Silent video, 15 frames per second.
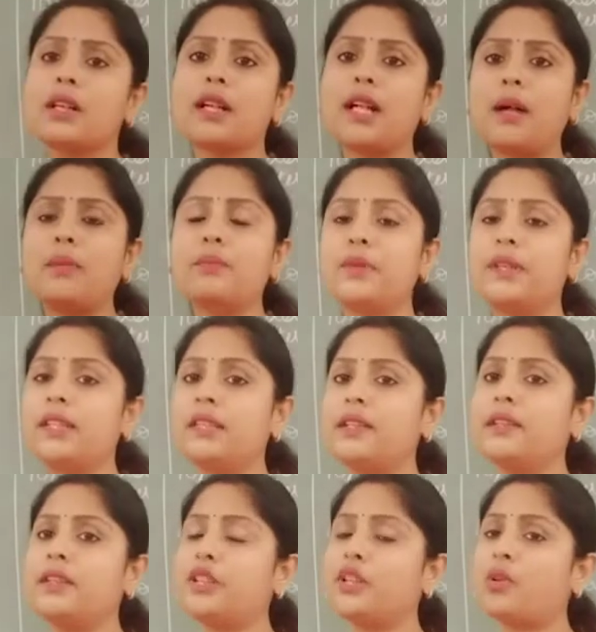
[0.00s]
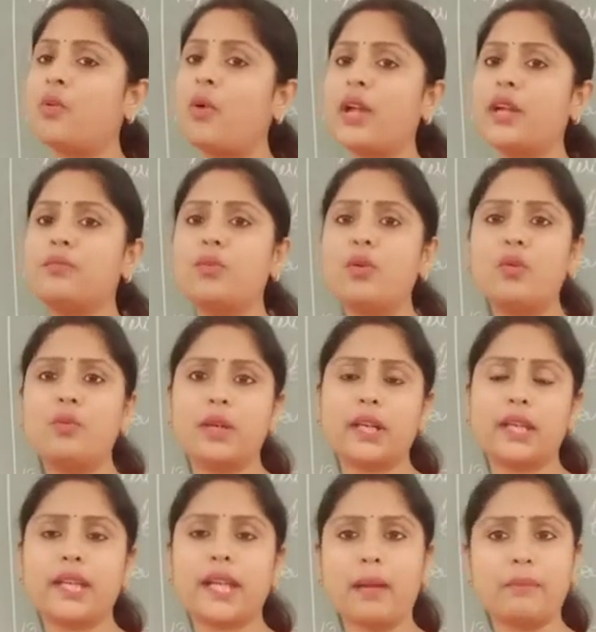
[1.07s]
company, then it requires more
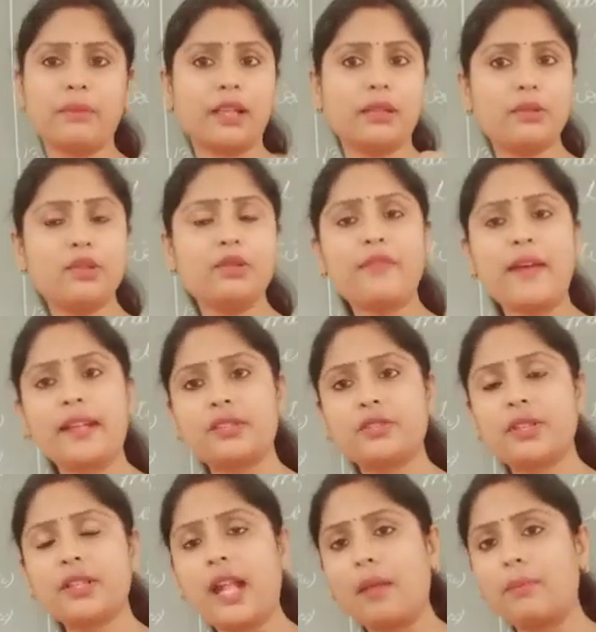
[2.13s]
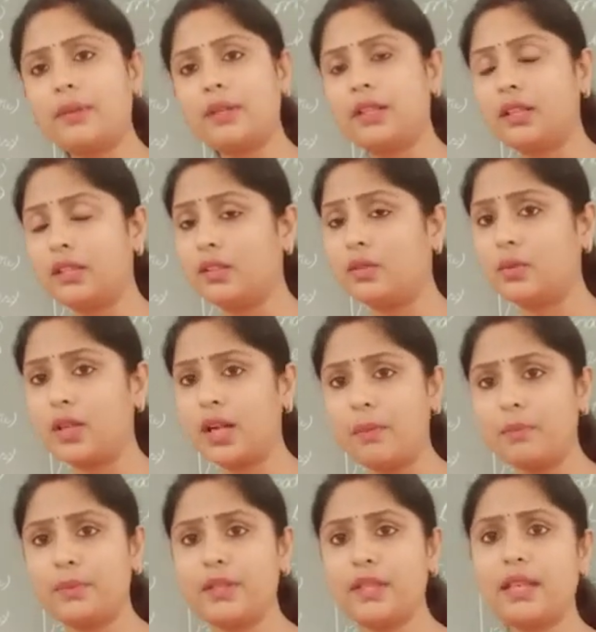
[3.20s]
working capital. Manufacturing
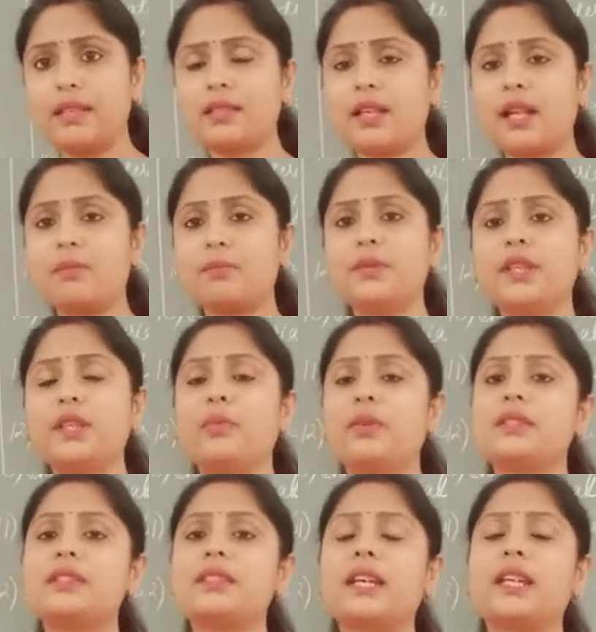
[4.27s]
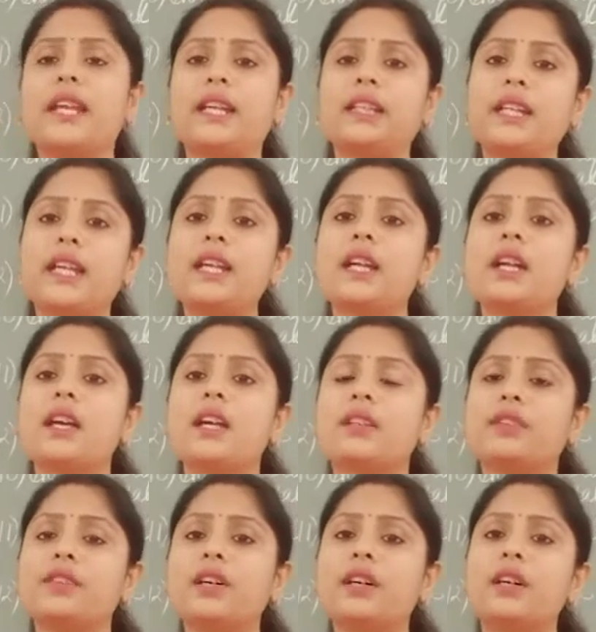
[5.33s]
company is a company which is collecting
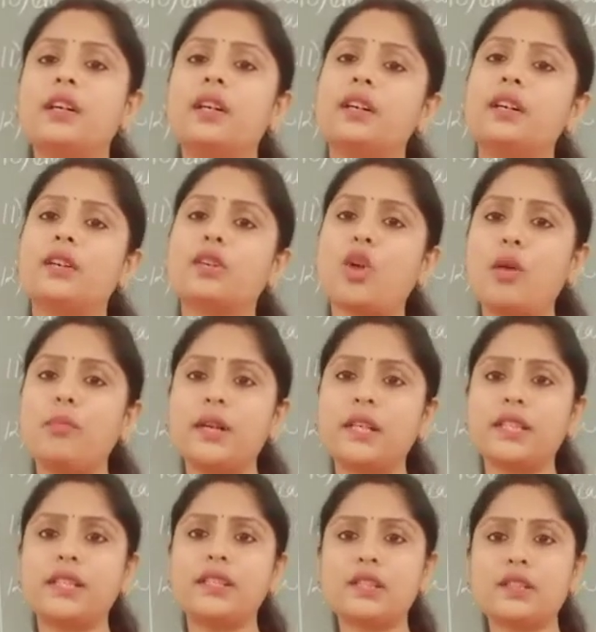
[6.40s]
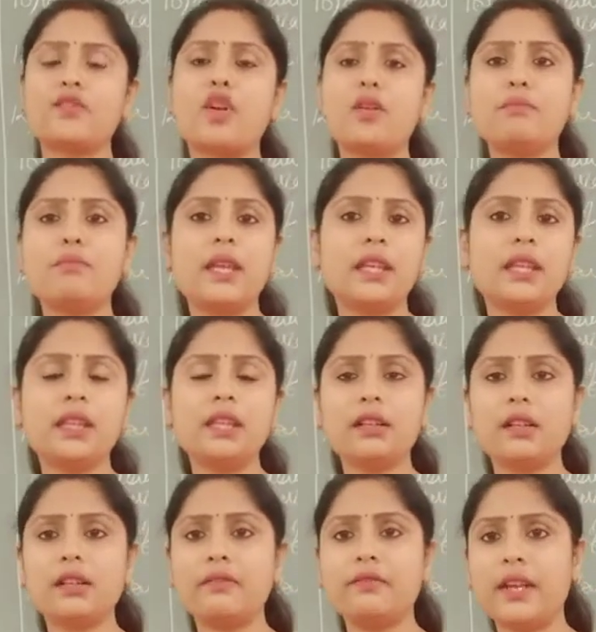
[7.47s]
the raw materials from
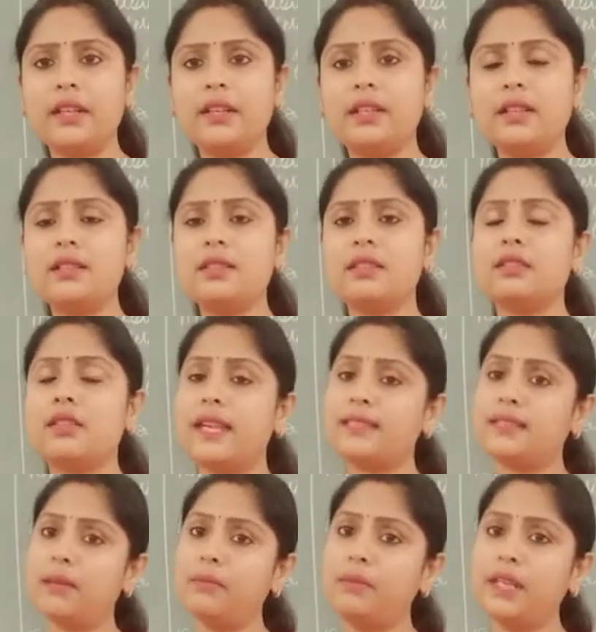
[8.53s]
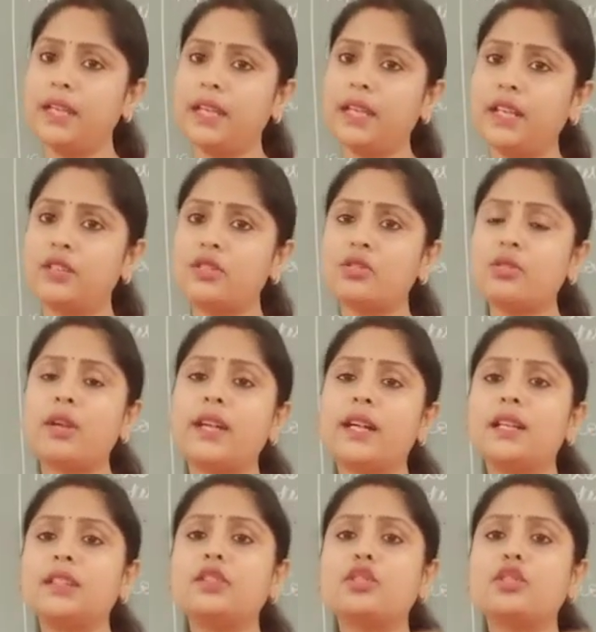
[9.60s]
many vendors, assembling it. So here the